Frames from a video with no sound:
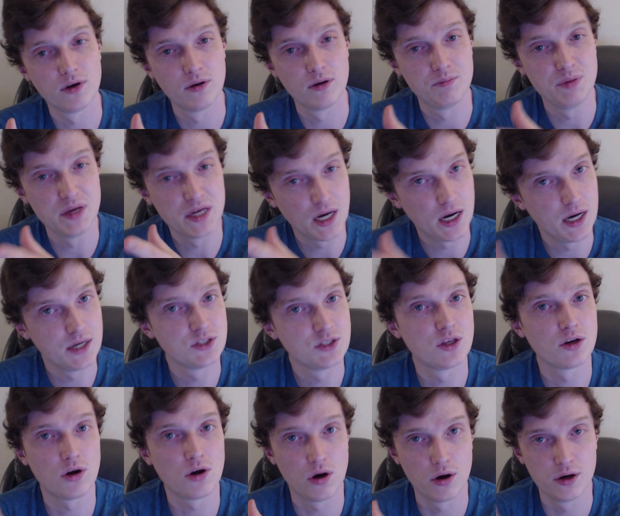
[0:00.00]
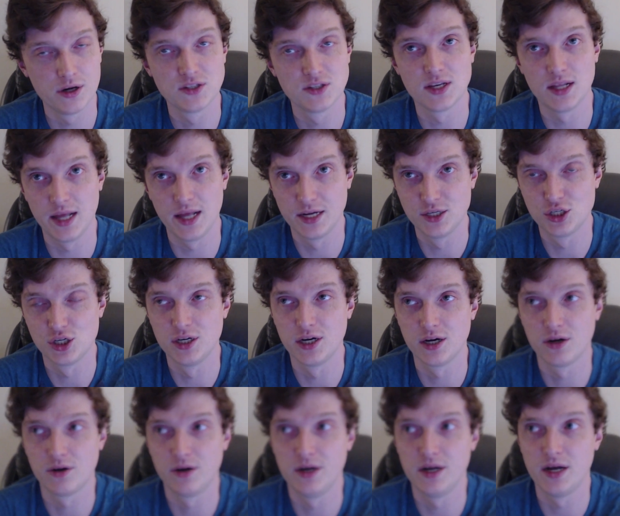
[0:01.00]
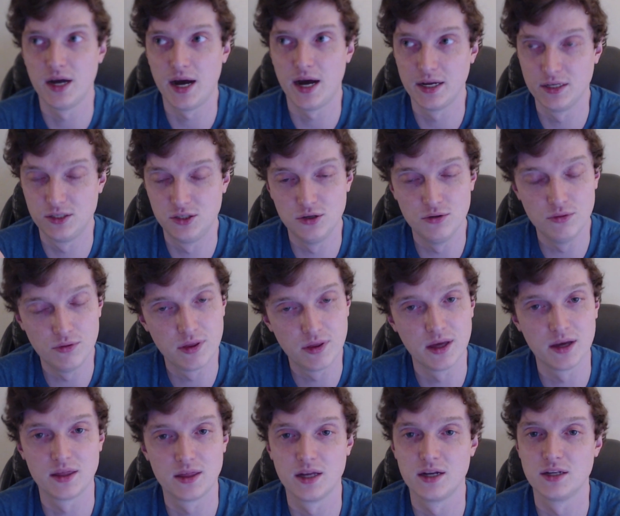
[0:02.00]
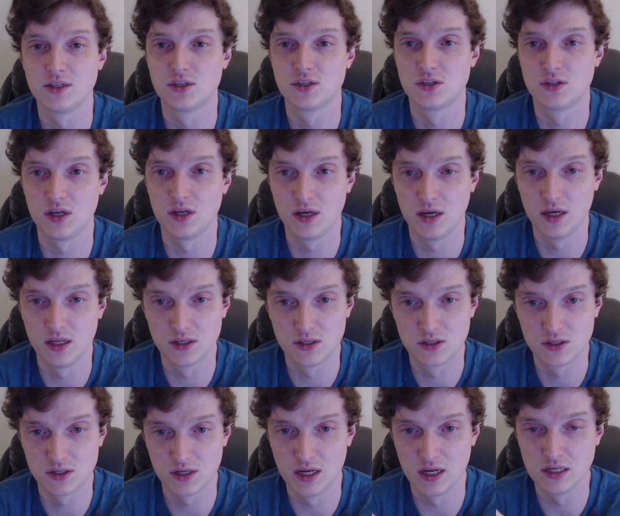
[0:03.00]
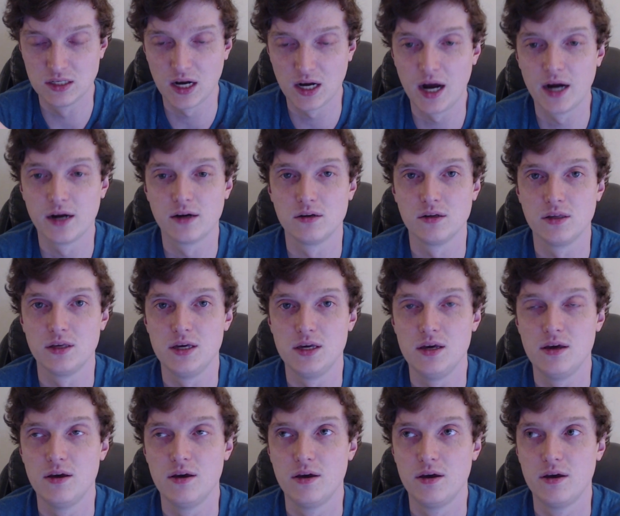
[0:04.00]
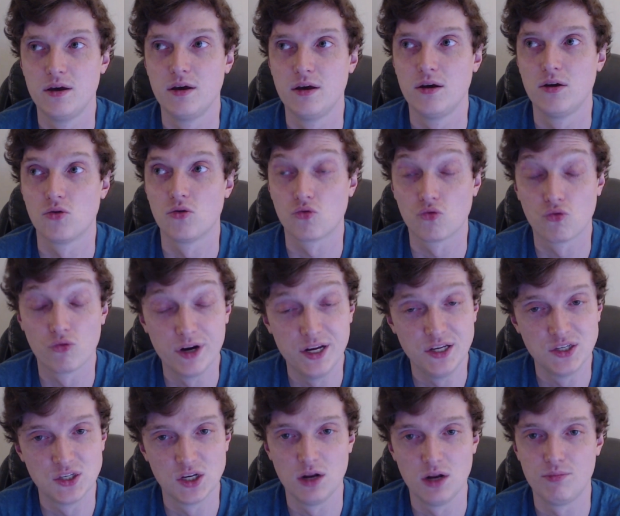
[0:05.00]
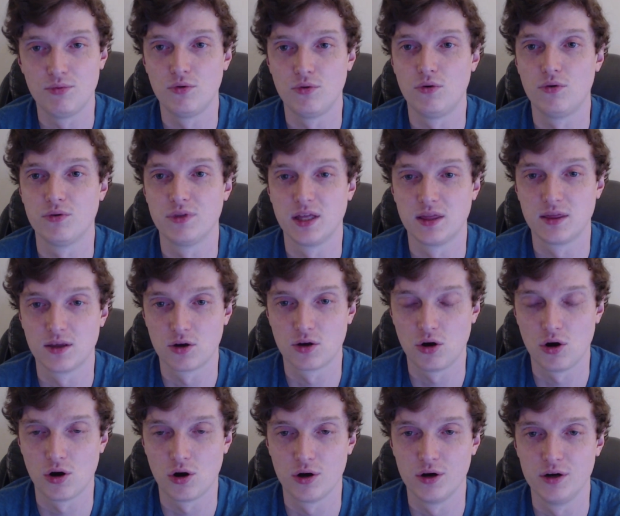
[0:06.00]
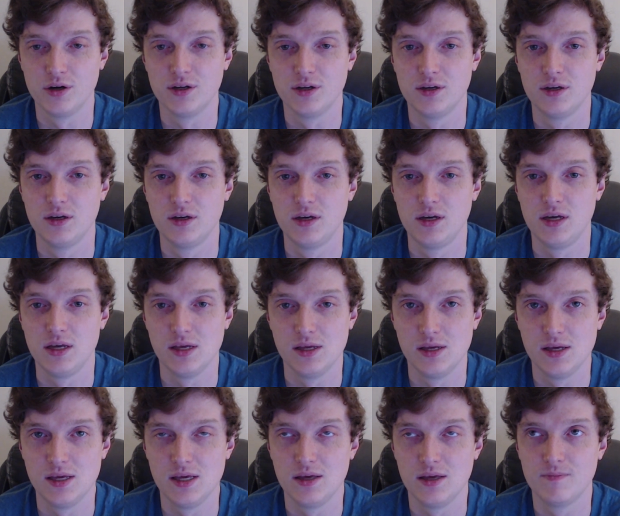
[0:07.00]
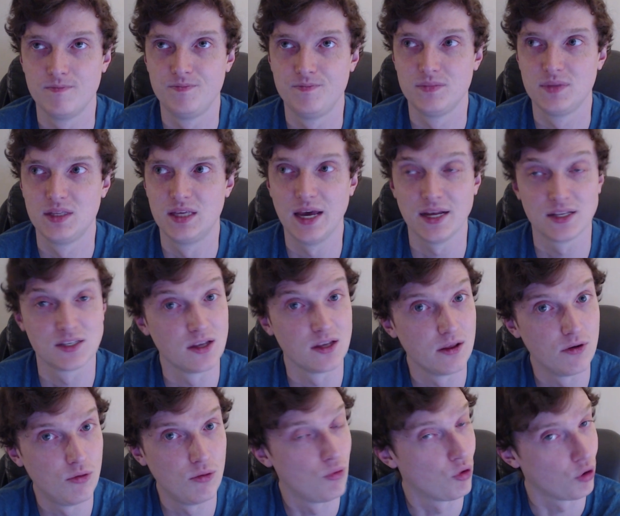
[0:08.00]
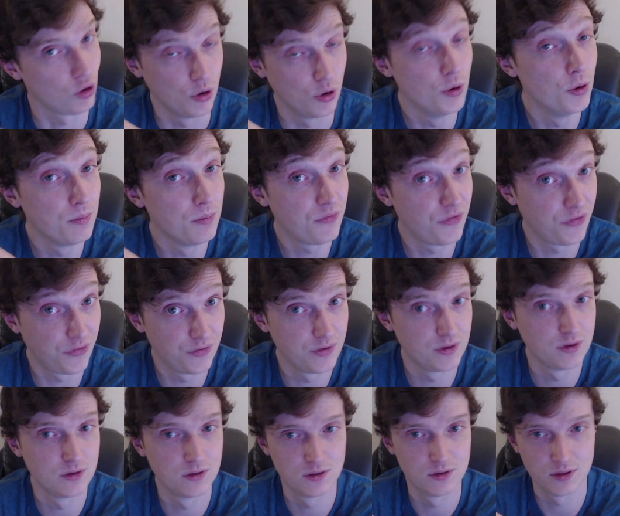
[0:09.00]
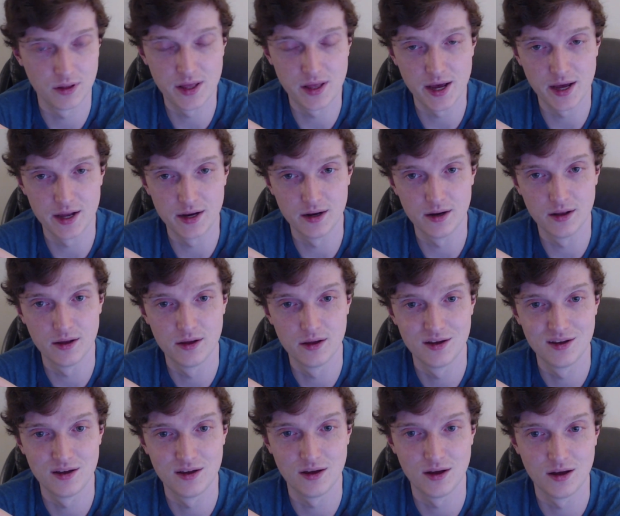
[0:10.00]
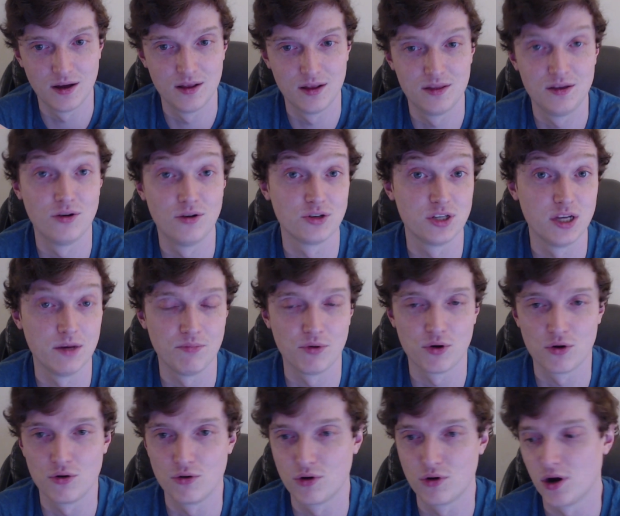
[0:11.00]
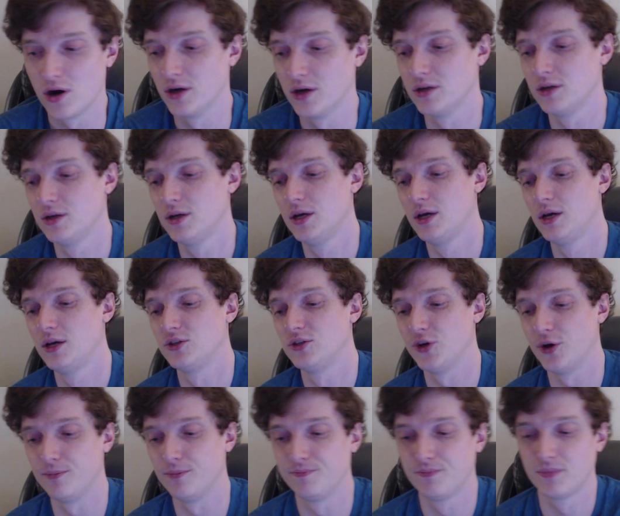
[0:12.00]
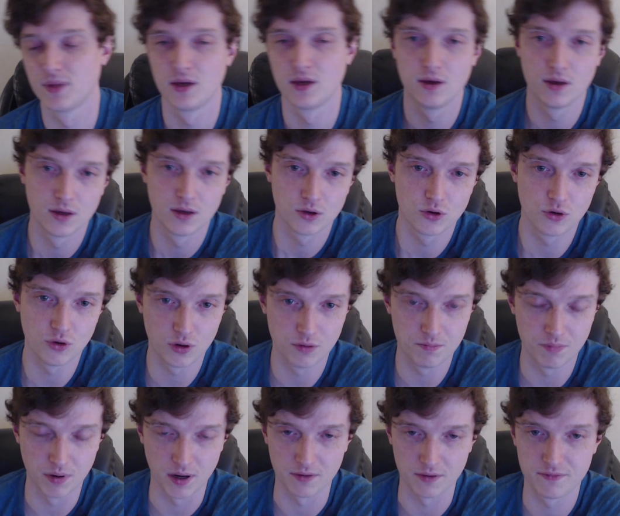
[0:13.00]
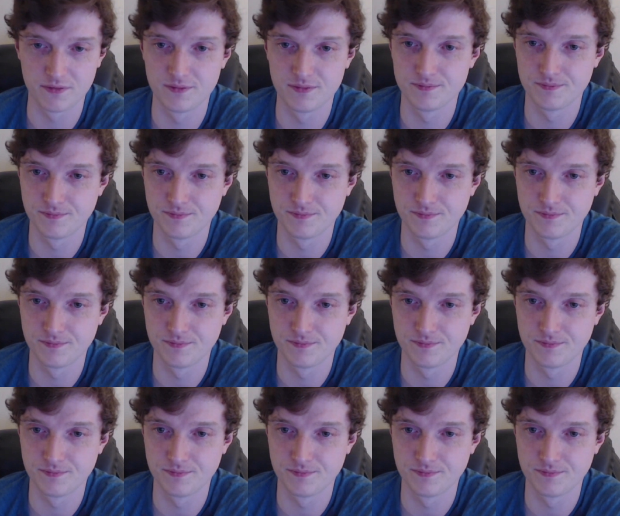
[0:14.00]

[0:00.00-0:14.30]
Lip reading: because the card is a legendary, I do think that it's entirely reasonable that the card gets a little more oomph than your typical card. So, good buff.